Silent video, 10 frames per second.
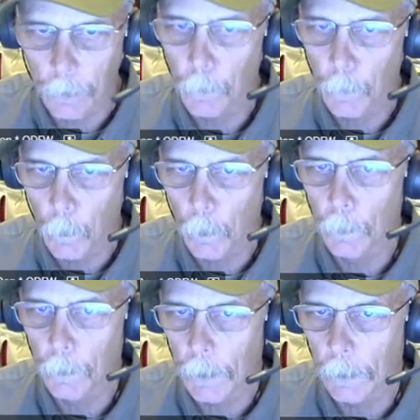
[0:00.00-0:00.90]
some
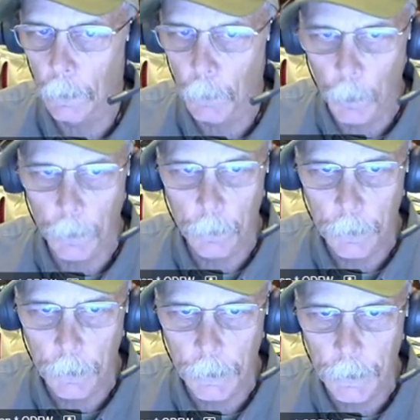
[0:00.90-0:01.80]
form of antler point
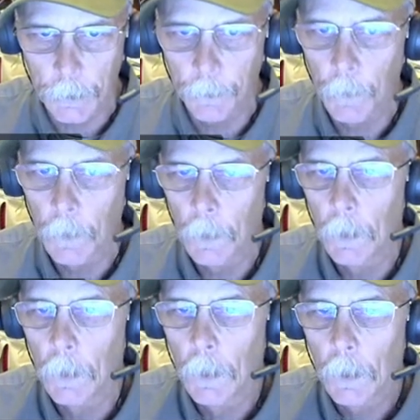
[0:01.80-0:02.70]
restriction.
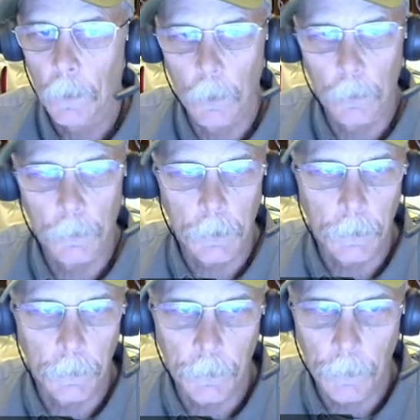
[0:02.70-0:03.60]
Those
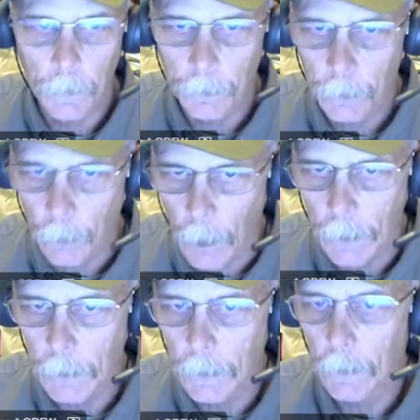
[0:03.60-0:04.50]
that have
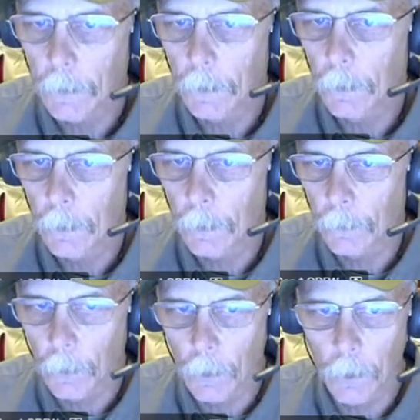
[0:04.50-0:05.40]
tried it
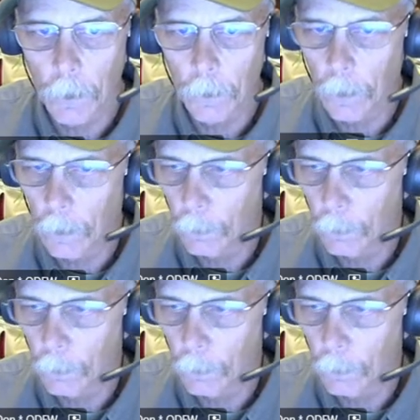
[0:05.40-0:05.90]
have all